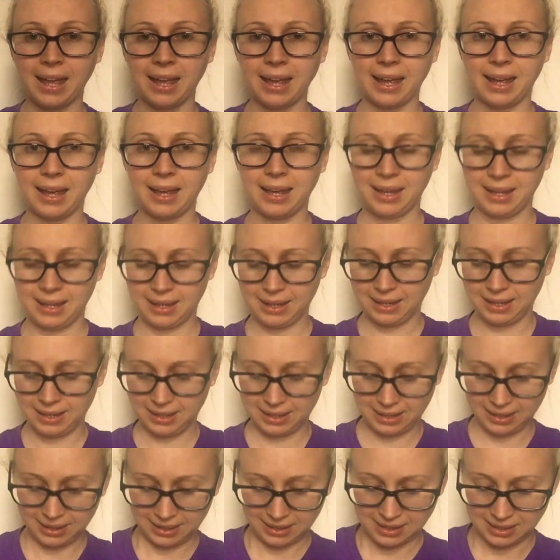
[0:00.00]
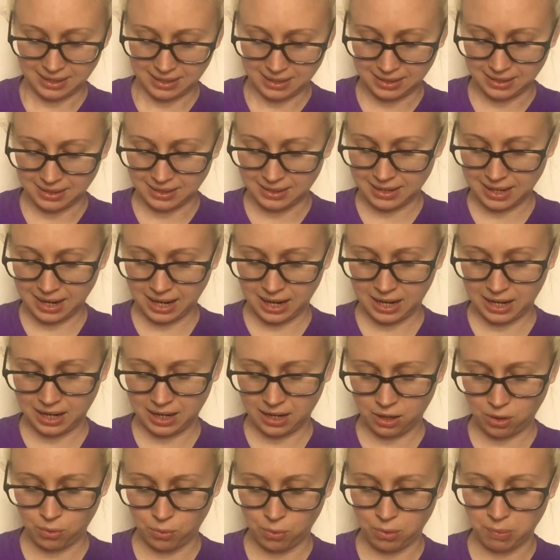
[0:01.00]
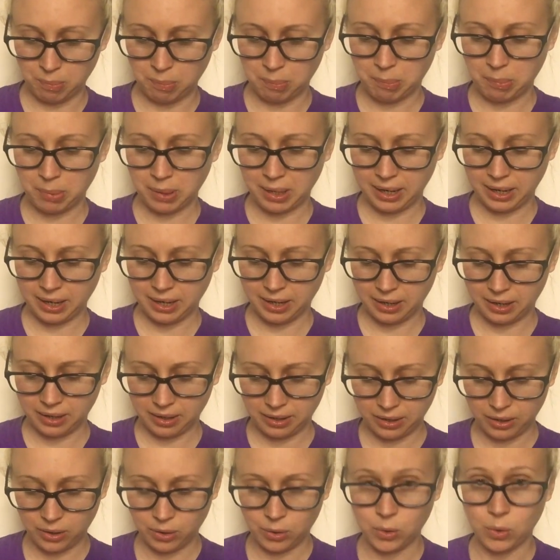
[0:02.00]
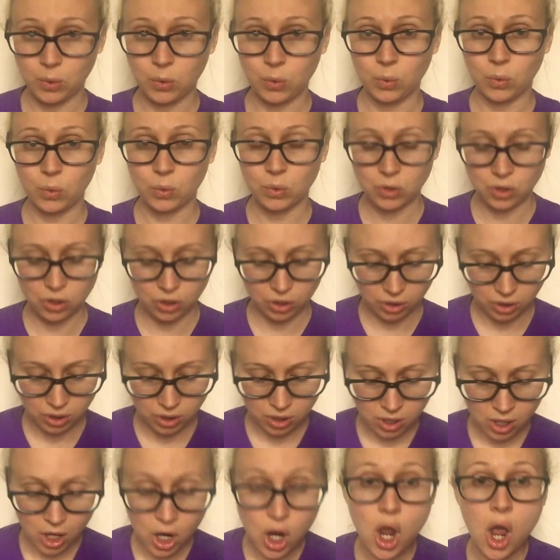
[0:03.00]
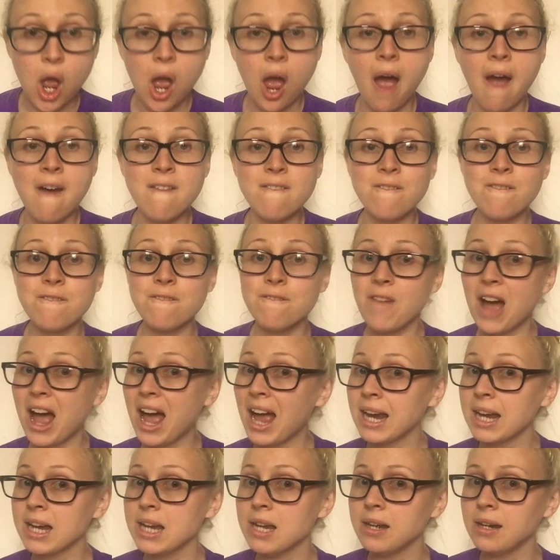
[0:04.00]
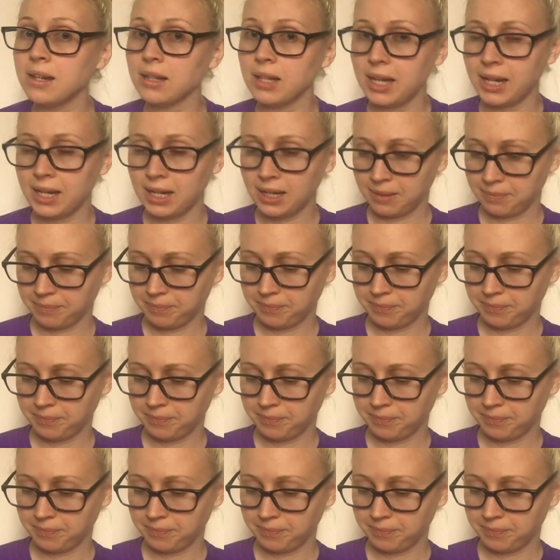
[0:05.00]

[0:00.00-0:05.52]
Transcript: And how about finally?